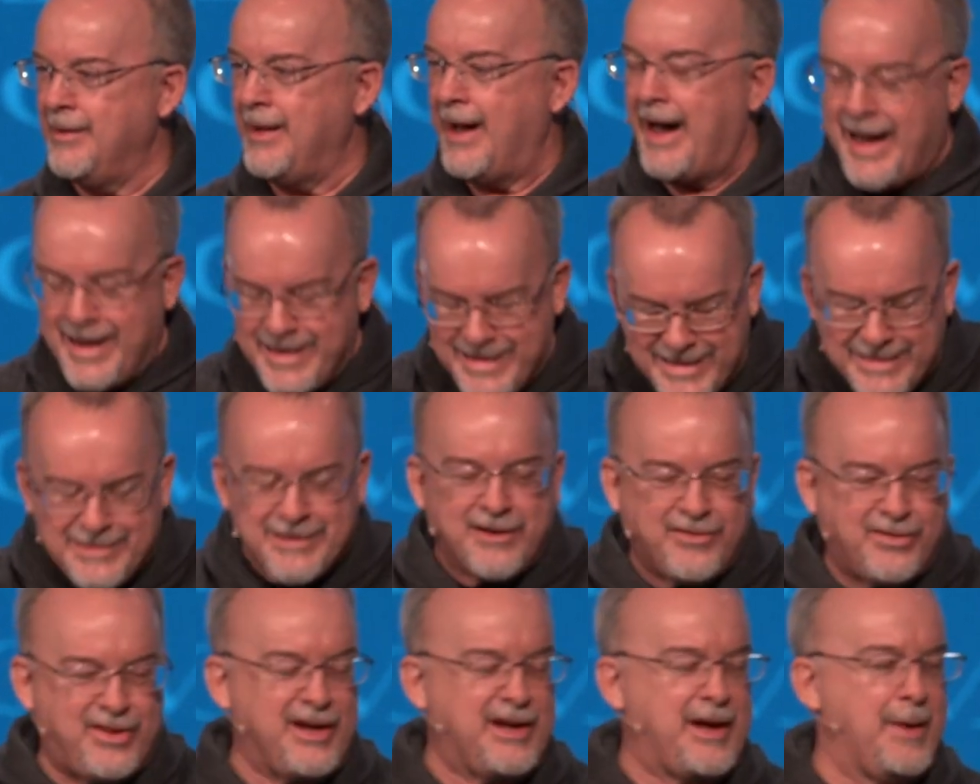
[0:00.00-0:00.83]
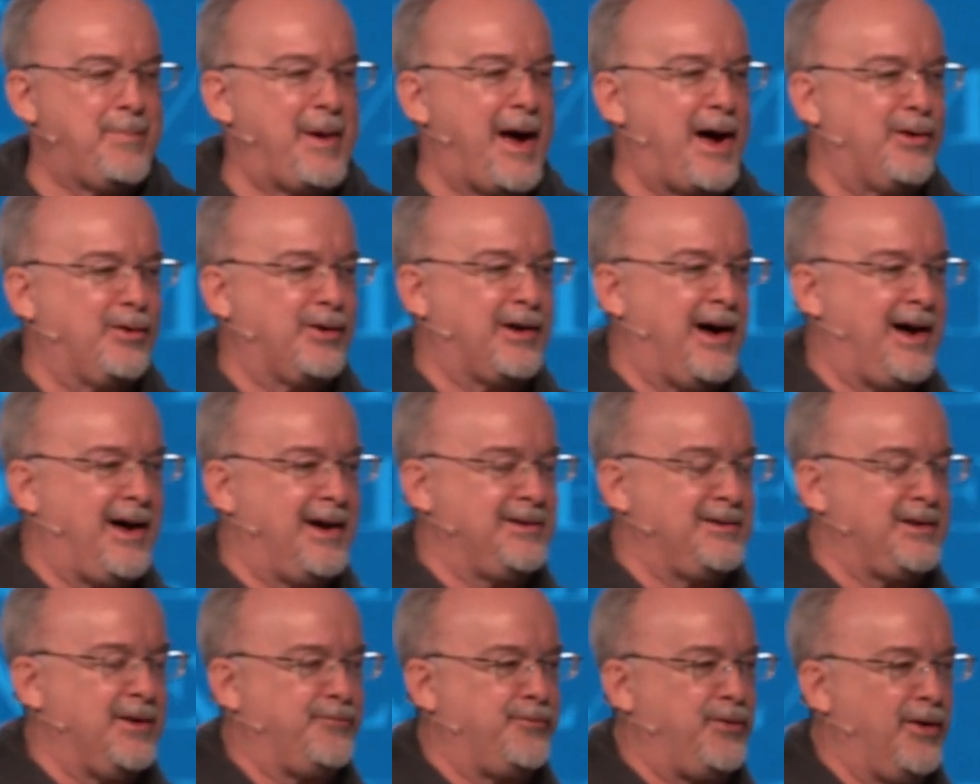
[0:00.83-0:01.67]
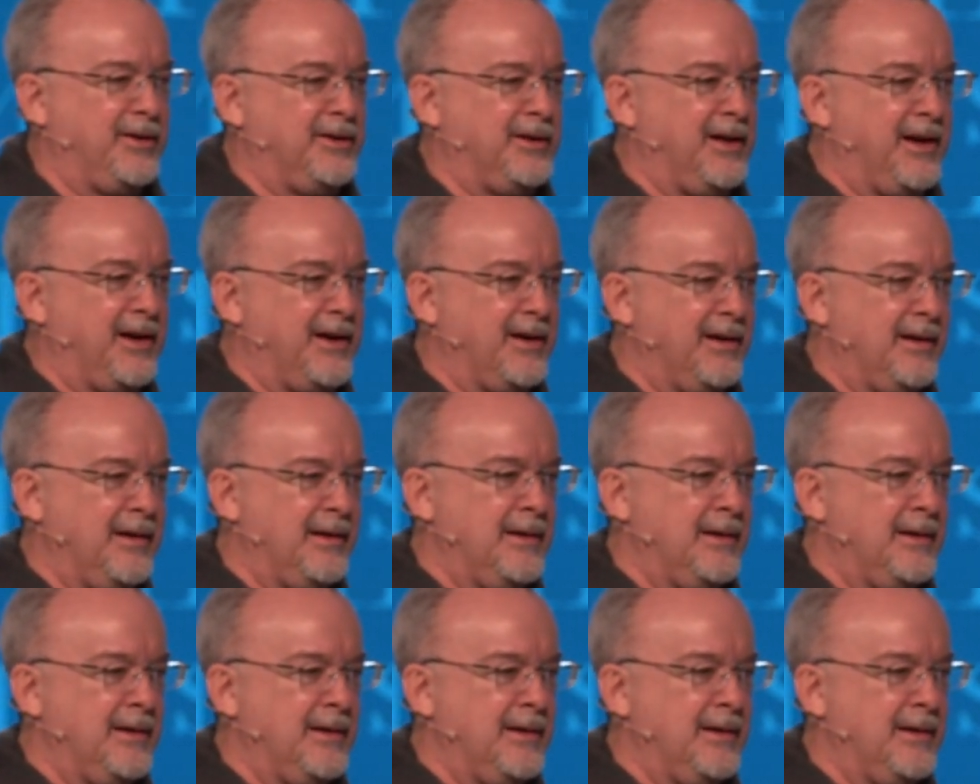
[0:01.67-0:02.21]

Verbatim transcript: I need to think about God differently.